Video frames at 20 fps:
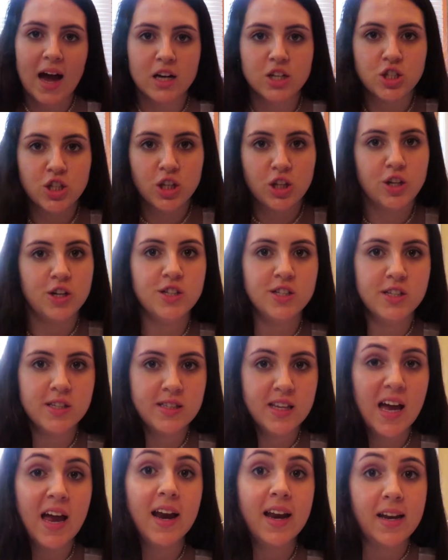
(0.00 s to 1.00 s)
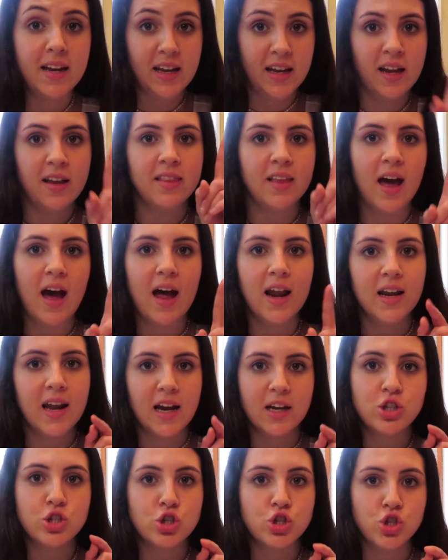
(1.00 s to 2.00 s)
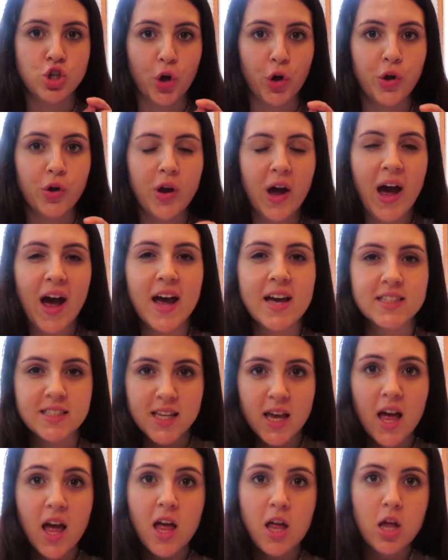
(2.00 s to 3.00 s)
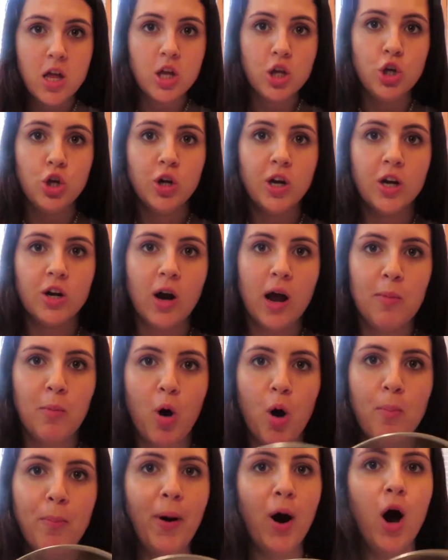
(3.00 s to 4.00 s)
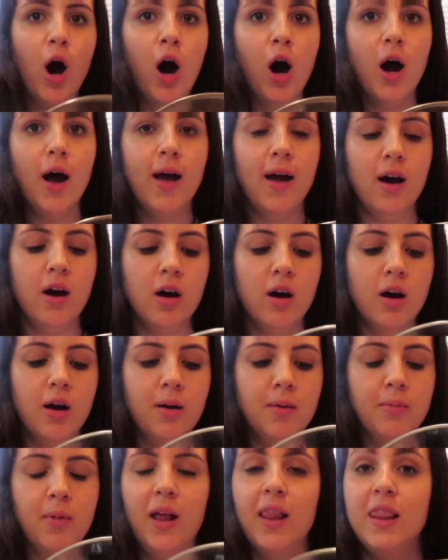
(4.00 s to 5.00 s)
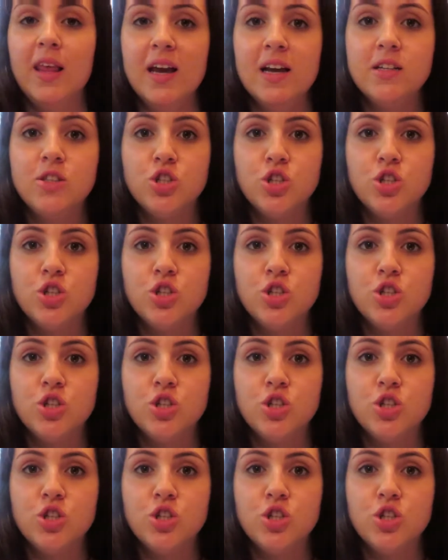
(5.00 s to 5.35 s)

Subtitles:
actually learned a technique that I'd like to show you guys. You can grab a pot, a lid